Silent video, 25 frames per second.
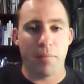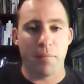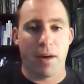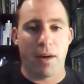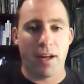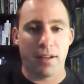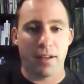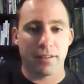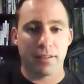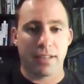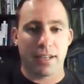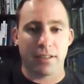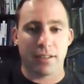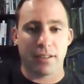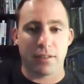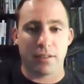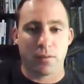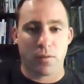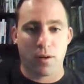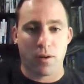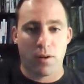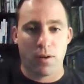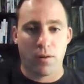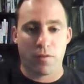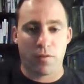miles down
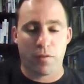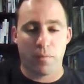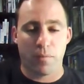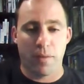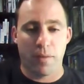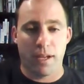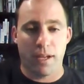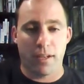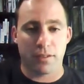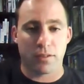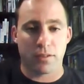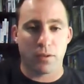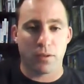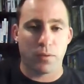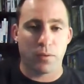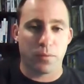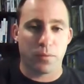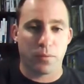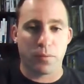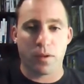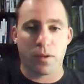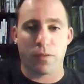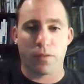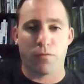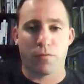the road from me, so
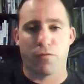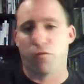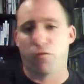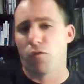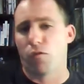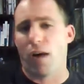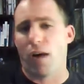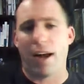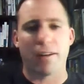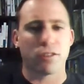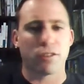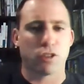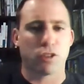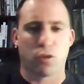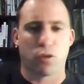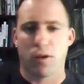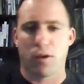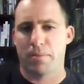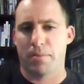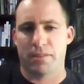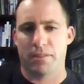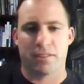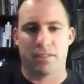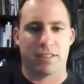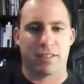a round
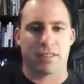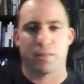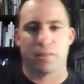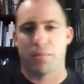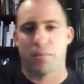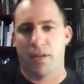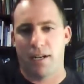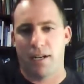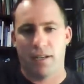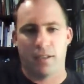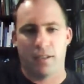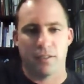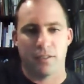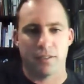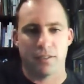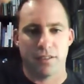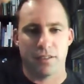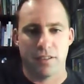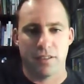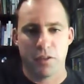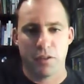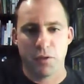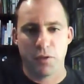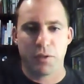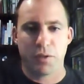trip is 6 miles
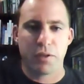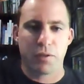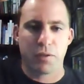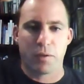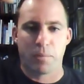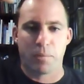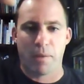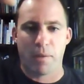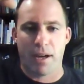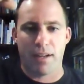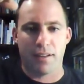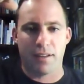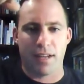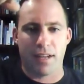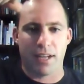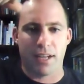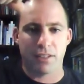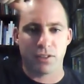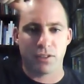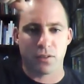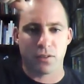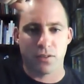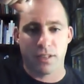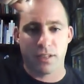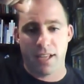into nuclear,
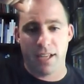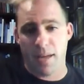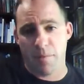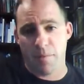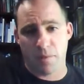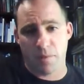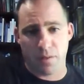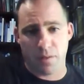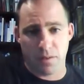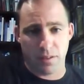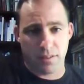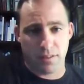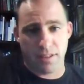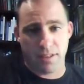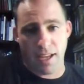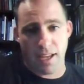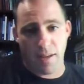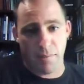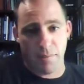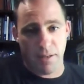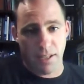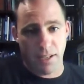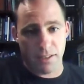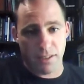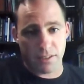biological, and chemical
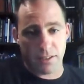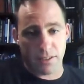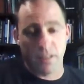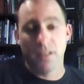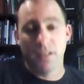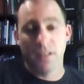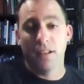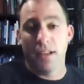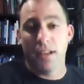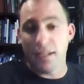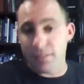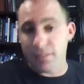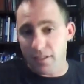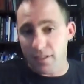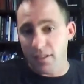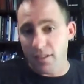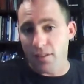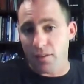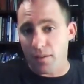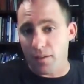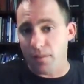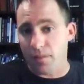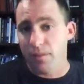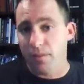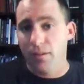contamination. That's
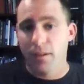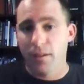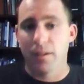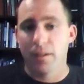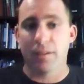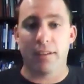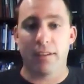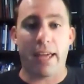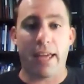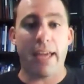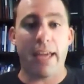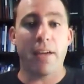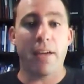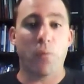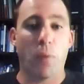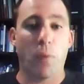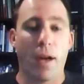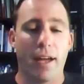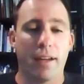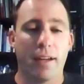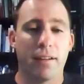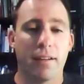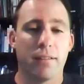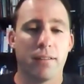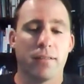another
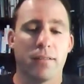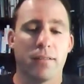gateway